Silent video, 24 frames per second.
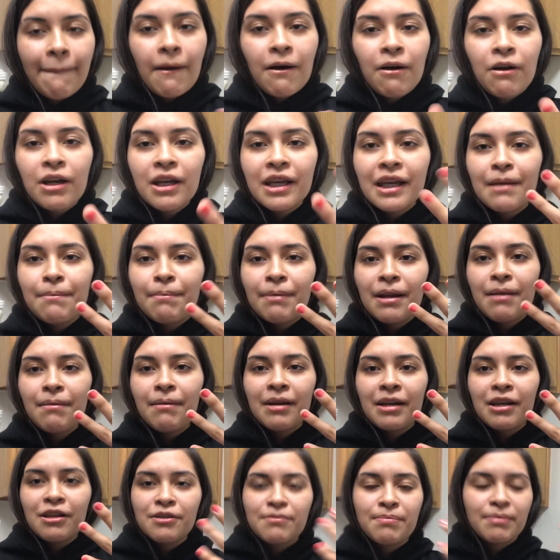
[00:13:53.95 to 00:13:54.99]
Oh, like he painted my
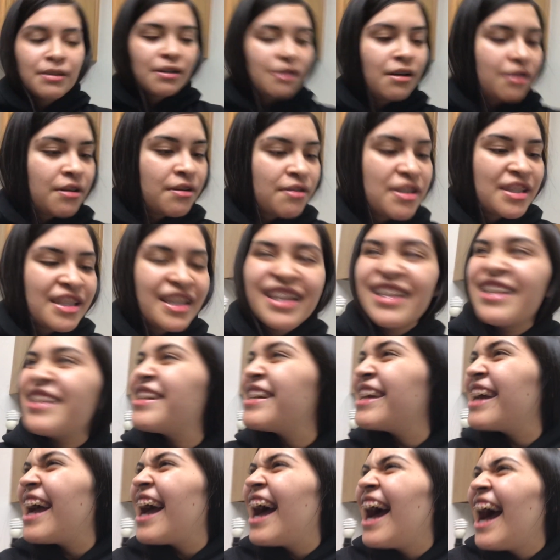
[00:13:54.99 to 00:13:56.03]
nails but they were crusty and shit.